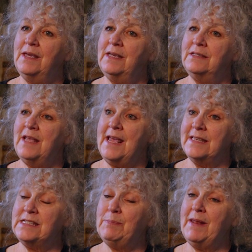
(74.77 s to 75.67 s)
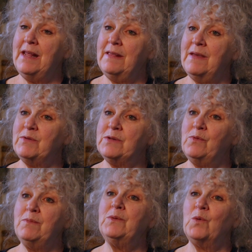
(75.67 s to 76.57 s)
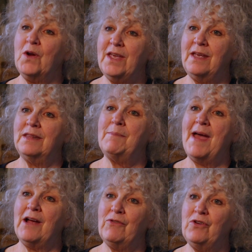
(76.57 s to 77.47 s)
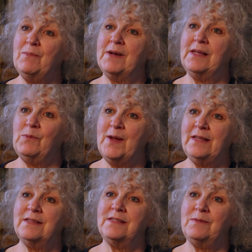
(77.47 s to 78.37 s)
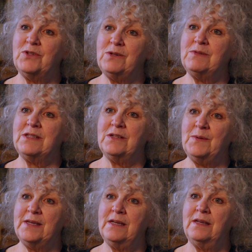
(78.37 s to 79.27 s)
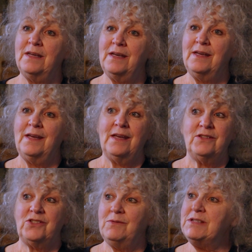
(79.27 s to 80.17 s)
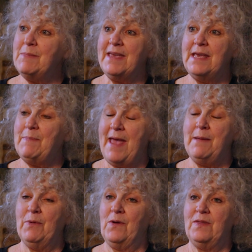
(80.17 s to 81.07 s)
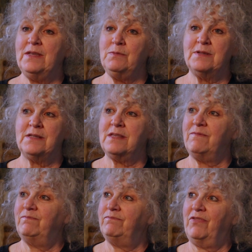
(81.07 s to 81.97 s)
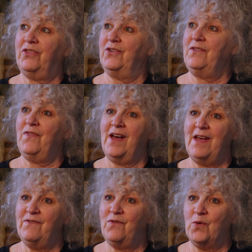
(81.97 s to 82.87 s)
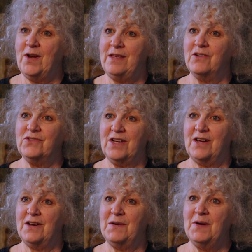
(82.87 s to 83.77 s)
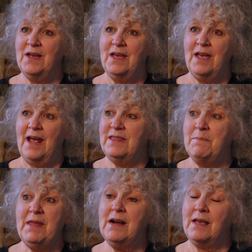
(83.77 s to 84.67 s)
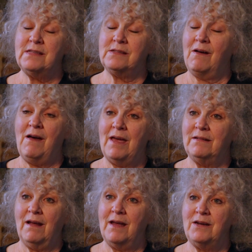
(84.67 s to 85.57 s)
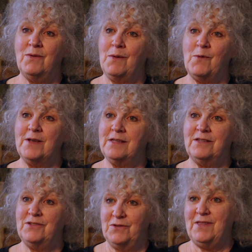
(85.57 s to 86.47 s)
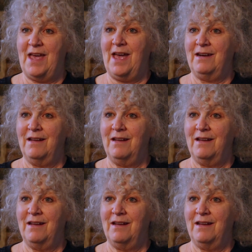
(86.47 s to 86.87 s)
in hand spinning, there was a woman working in the back room, and I went in to see what she was doing. She was making paper. This was 35, 40 years ago, and the minute I saw it, I knew I wanted to do that.